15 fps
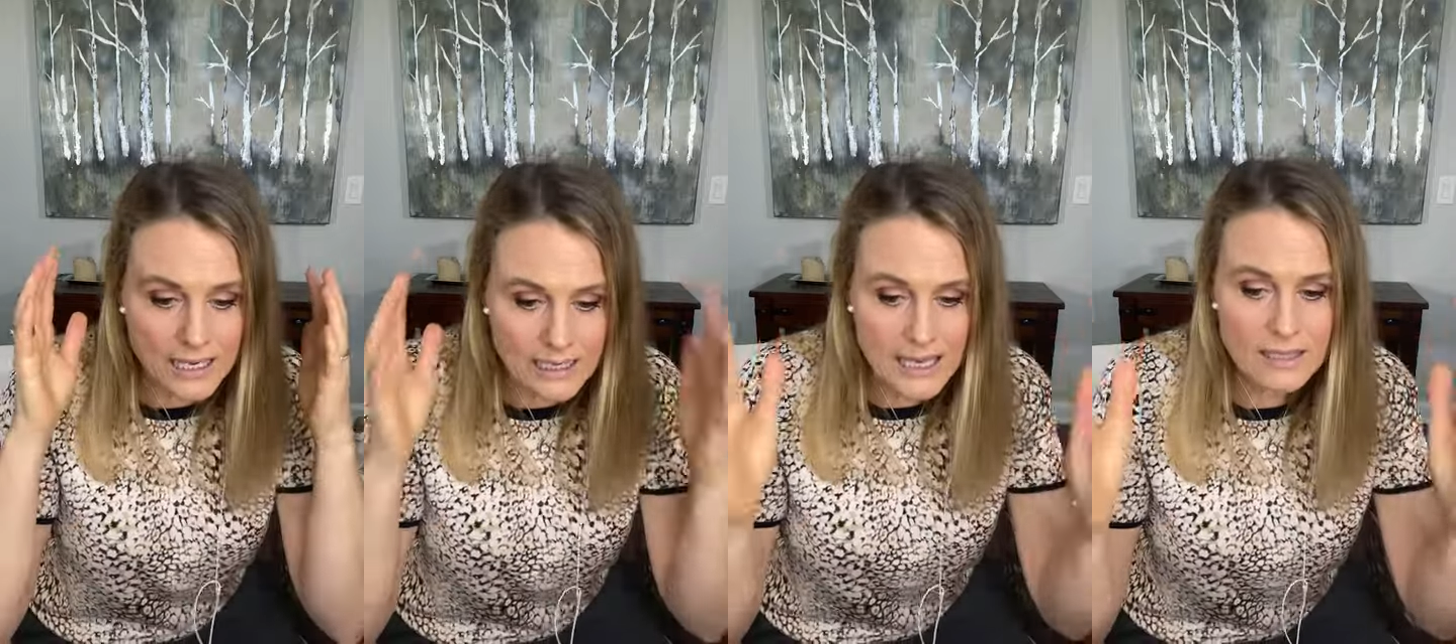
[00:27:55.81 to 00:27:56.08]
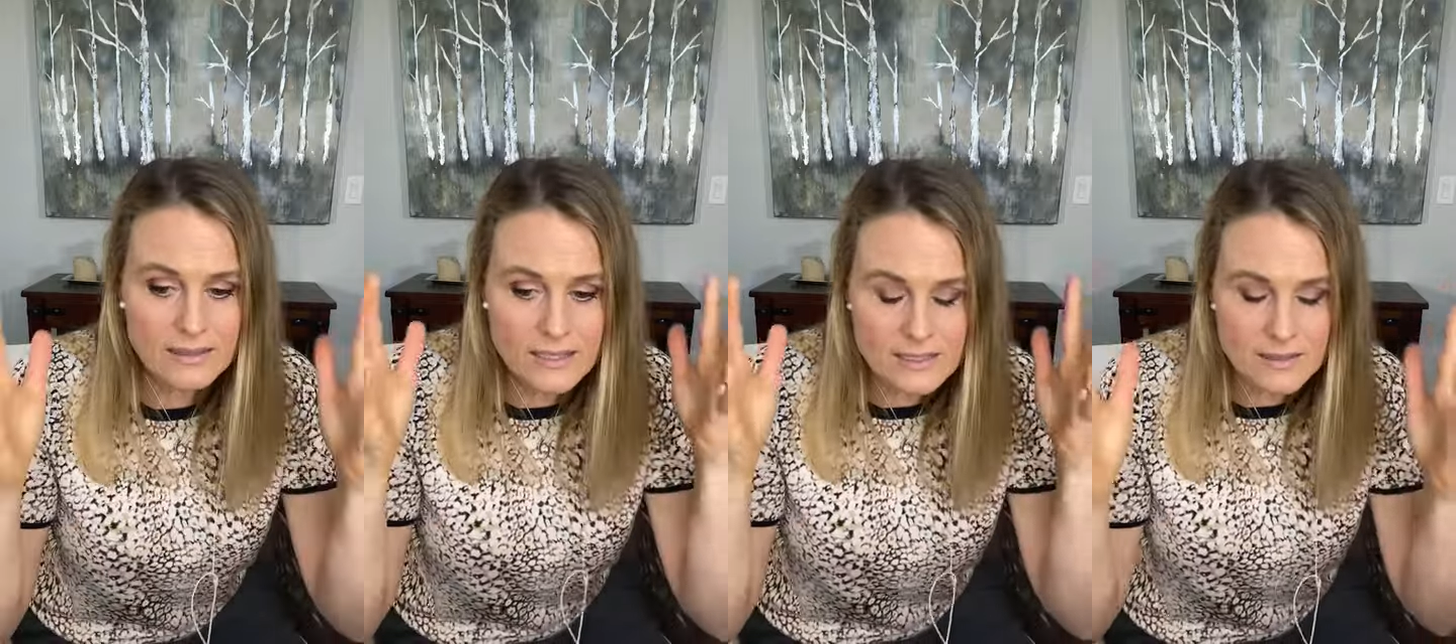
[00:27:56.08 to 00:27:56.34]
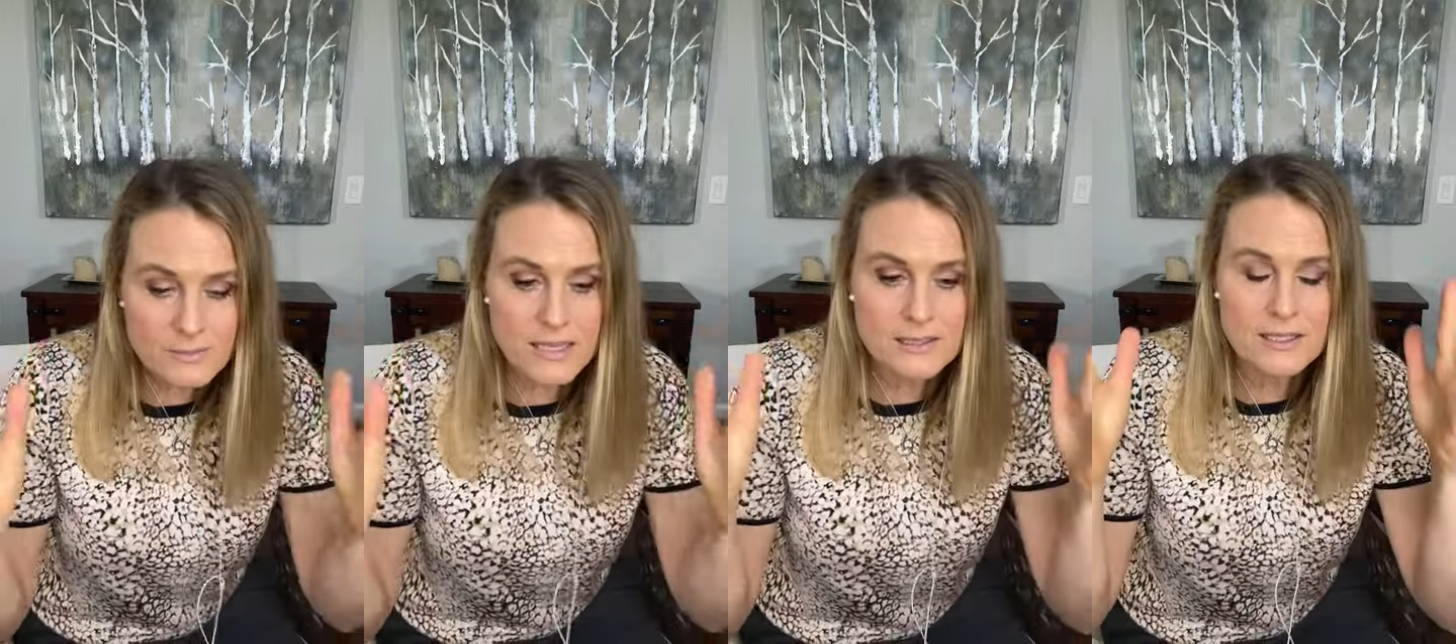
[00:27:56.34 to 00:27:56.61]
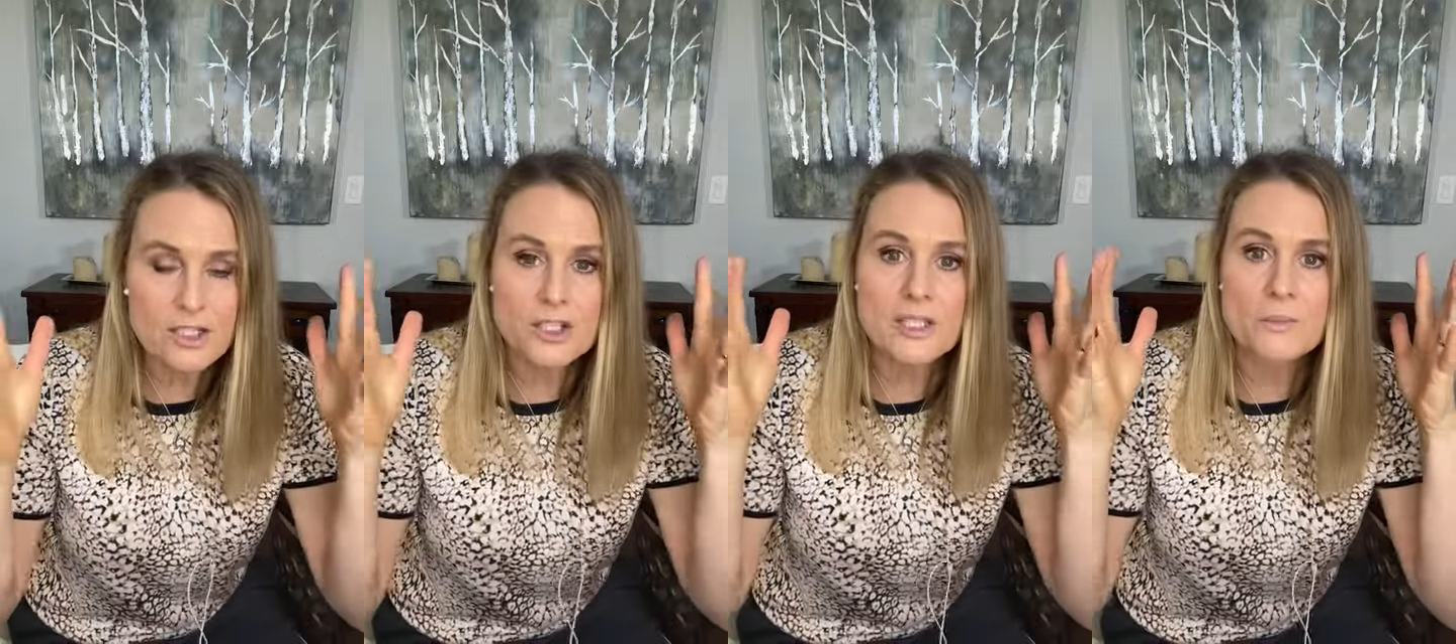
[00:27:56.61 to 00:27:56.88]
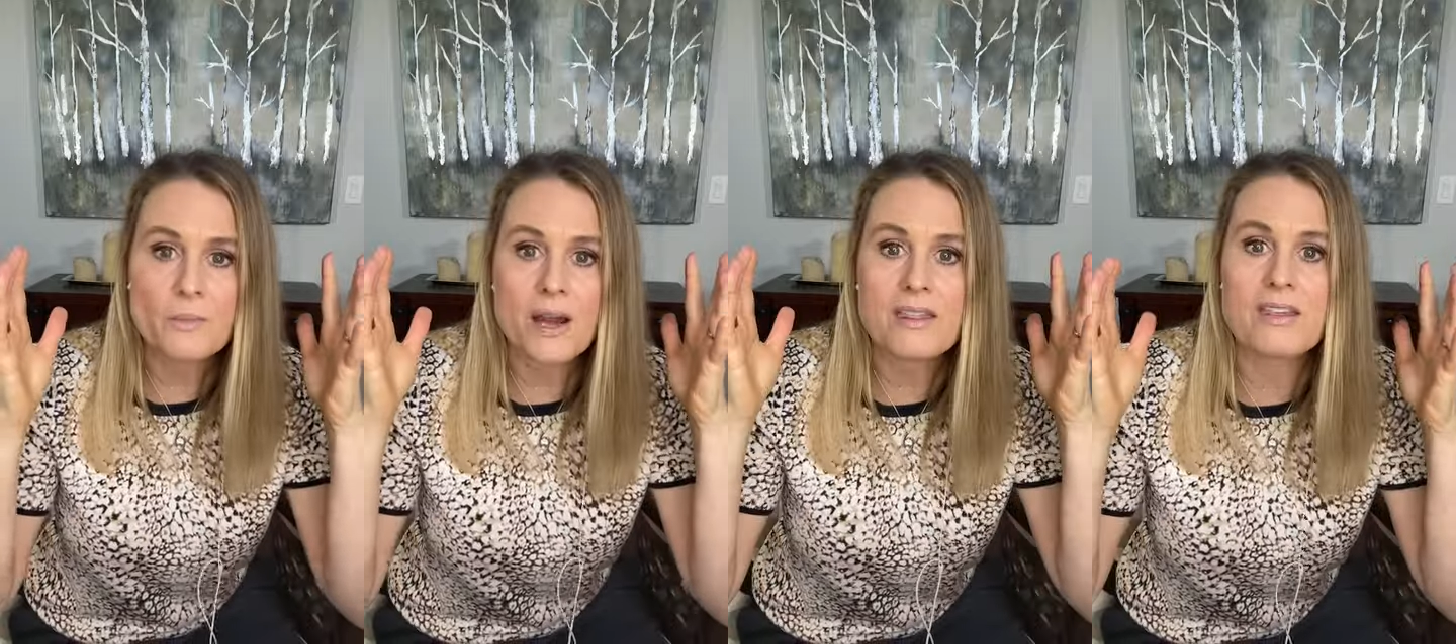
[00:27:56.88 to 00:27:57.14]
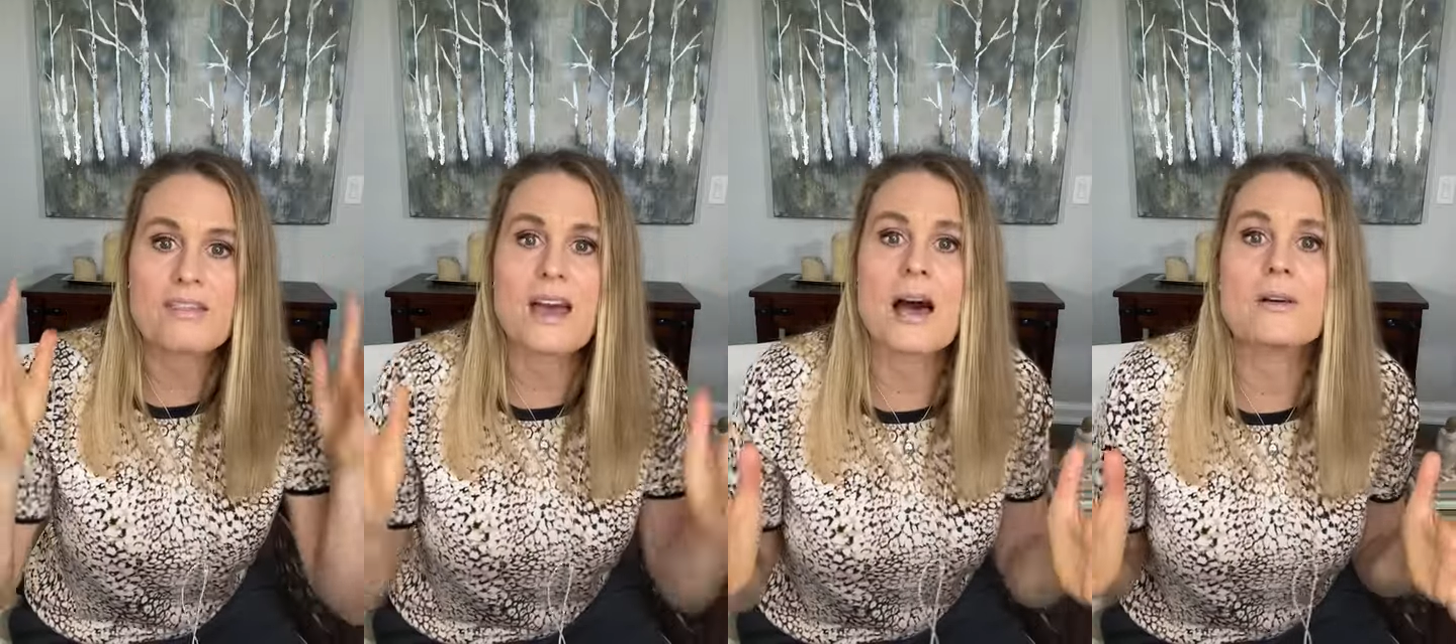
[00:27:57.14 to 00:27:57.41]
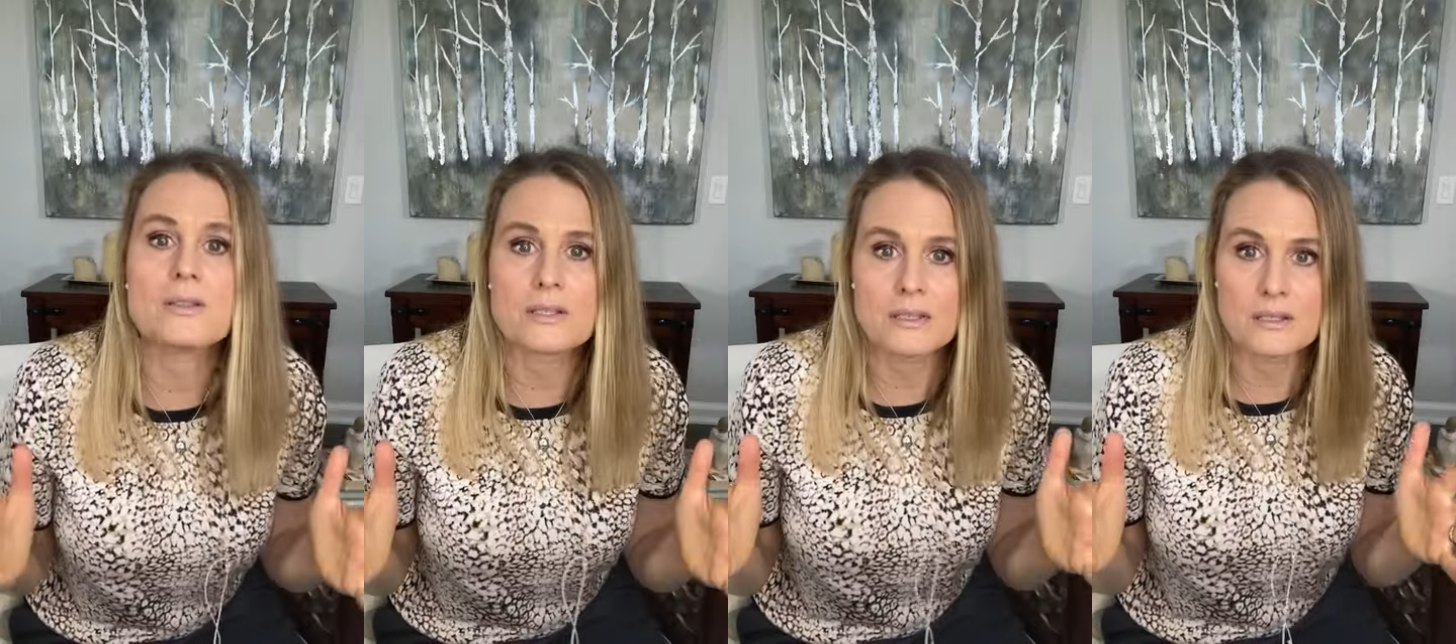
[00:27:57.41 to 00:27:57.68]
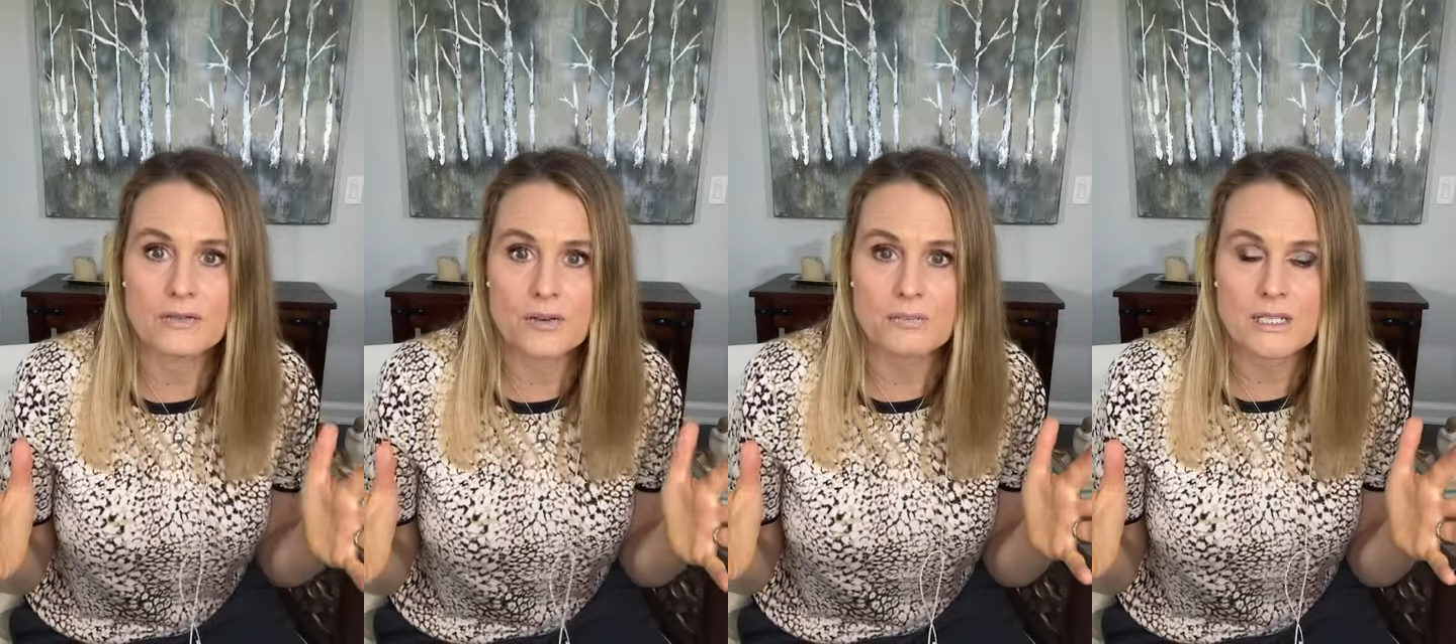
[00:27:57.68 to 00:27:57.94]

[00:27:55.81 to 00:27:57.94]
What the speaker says: get these messages by the thousands from